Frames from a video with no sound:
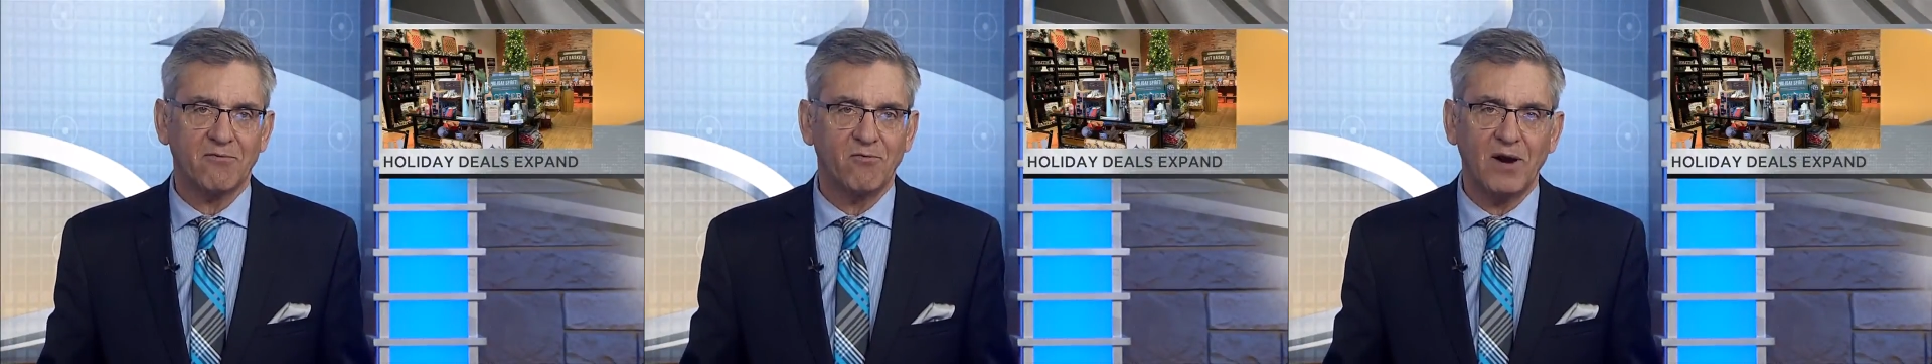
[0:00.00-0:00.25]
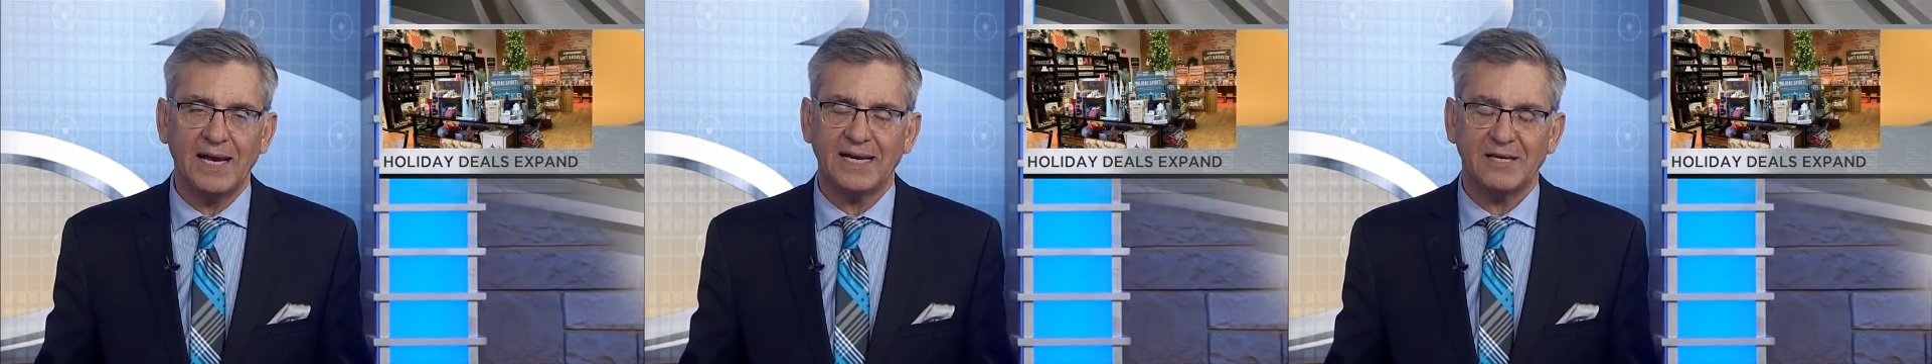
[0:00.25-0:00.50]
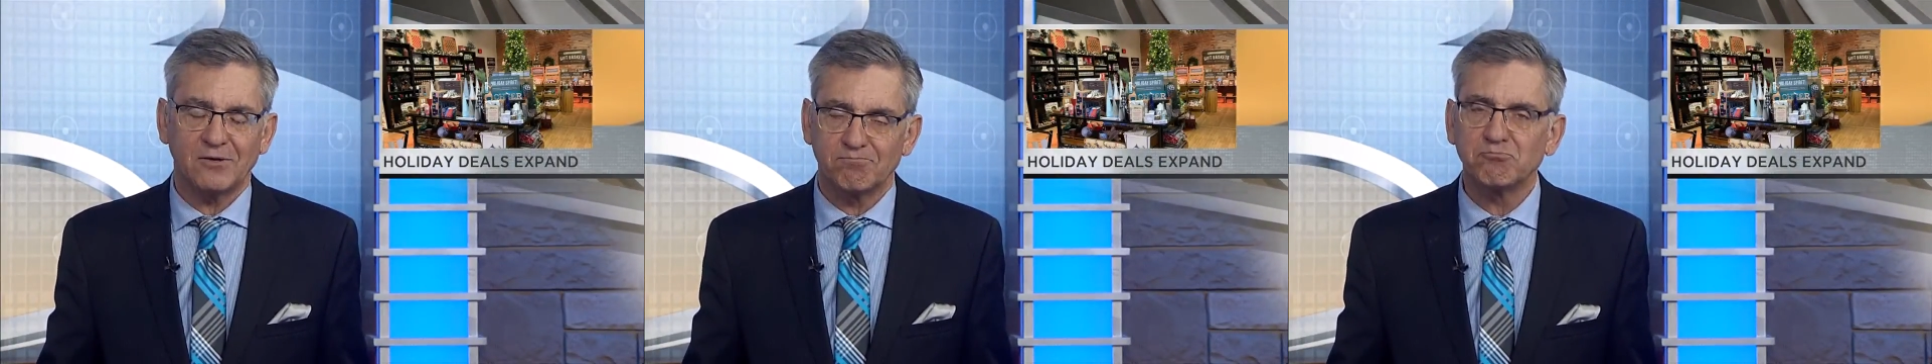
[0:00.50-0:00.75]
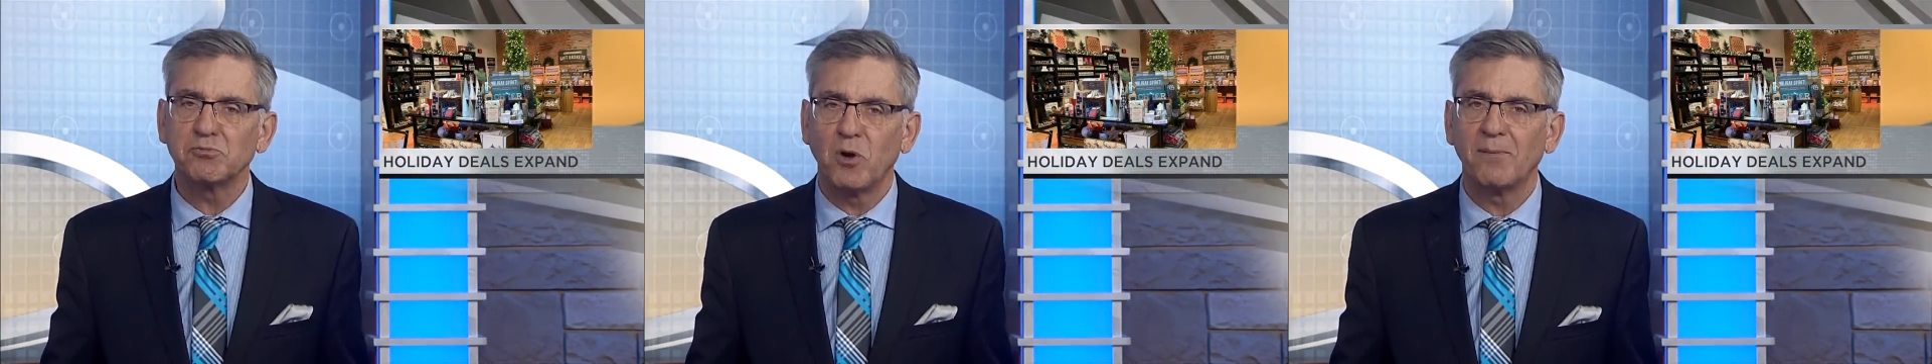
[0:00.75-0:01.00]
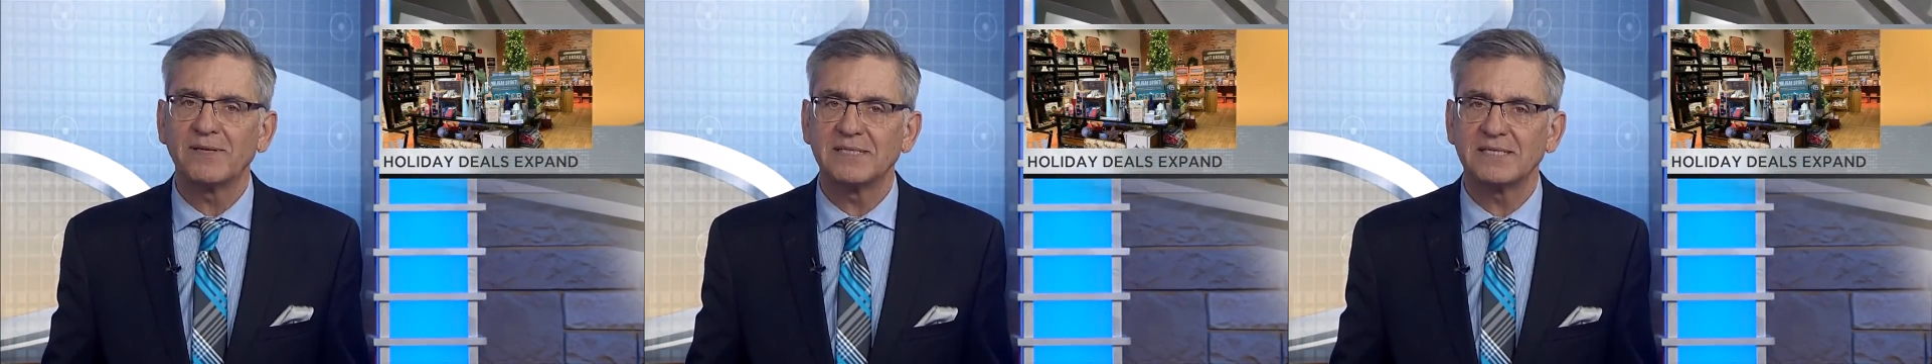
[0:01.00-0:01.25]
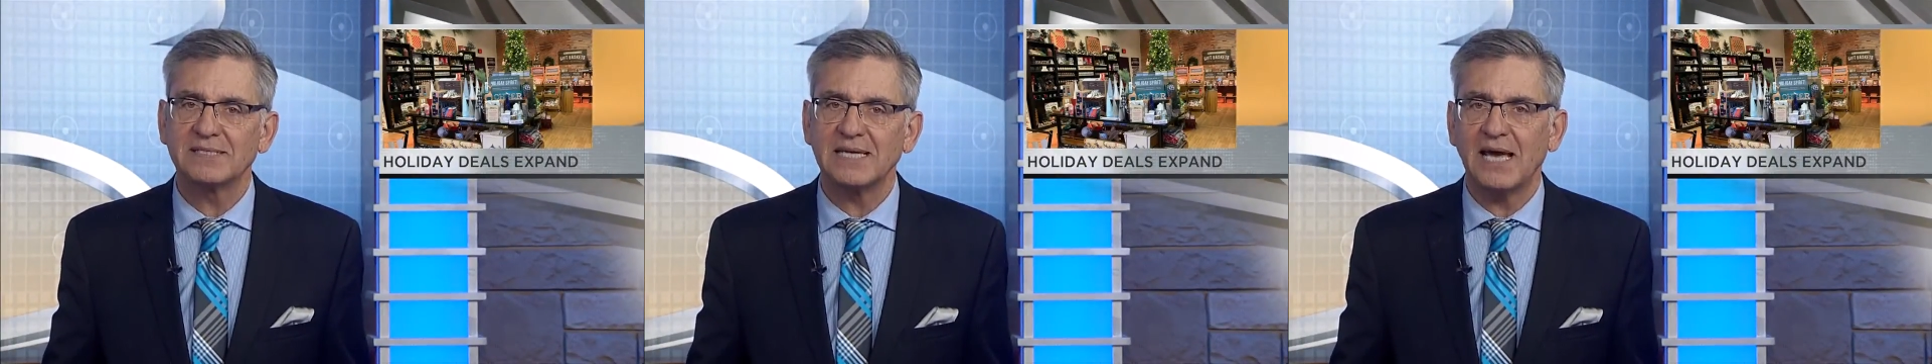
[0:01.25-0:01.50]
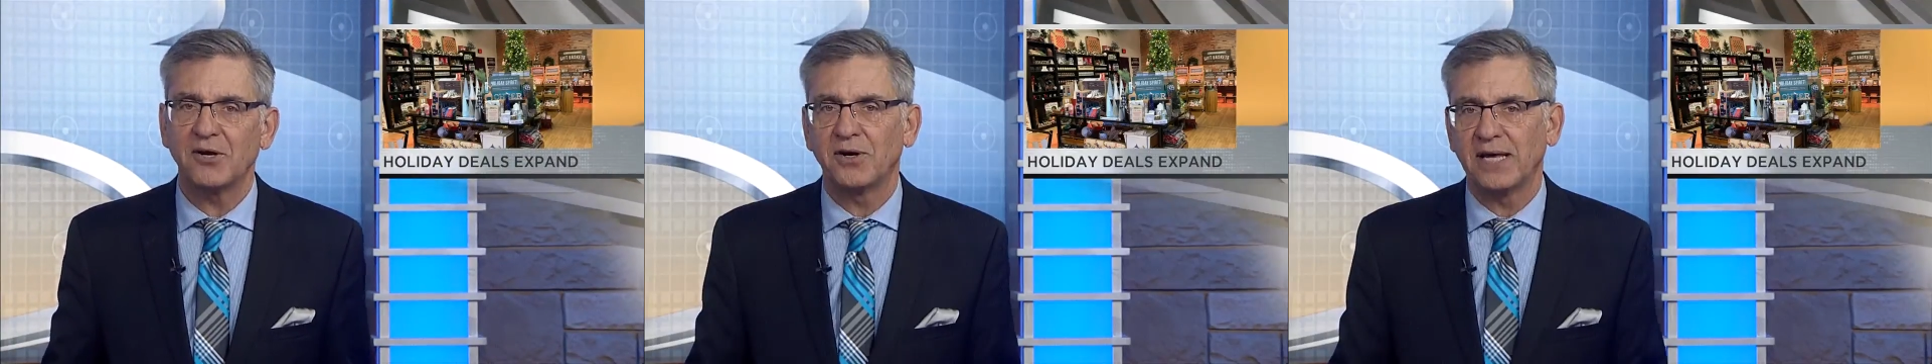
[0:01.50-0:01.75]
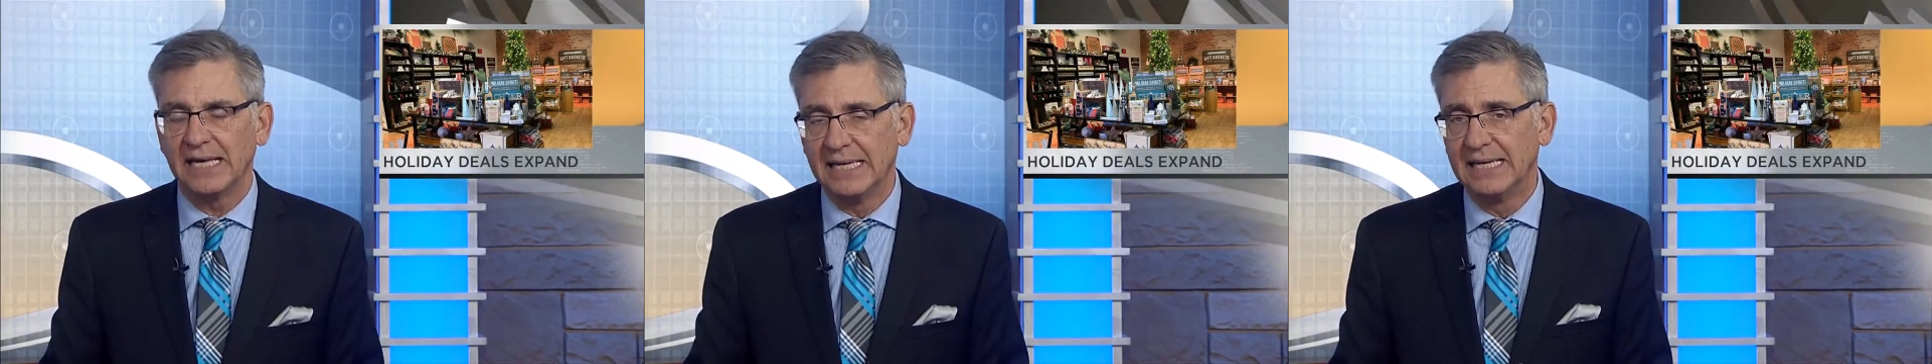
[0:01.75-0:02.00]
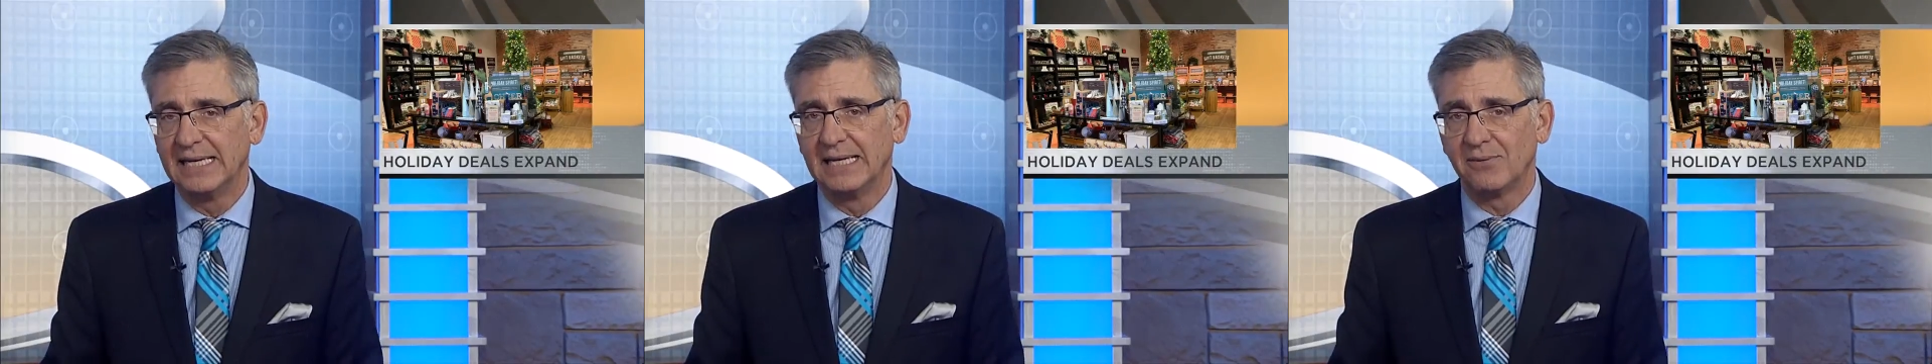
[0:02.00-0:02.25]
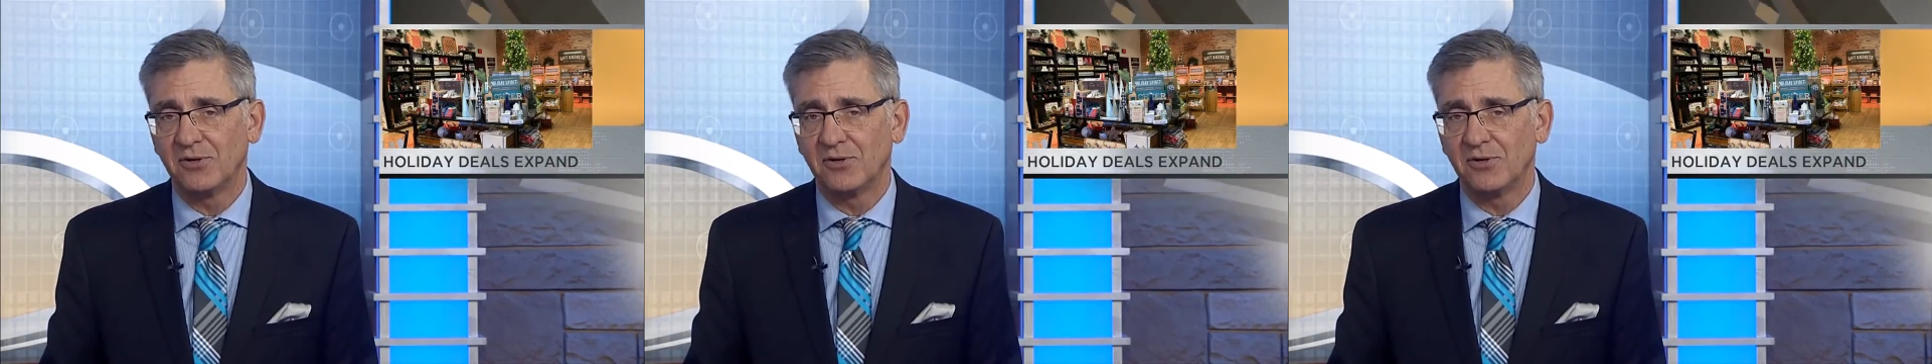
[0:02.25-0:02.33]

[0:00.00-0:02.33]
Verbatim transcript: Black Friday or Small Business Saturday.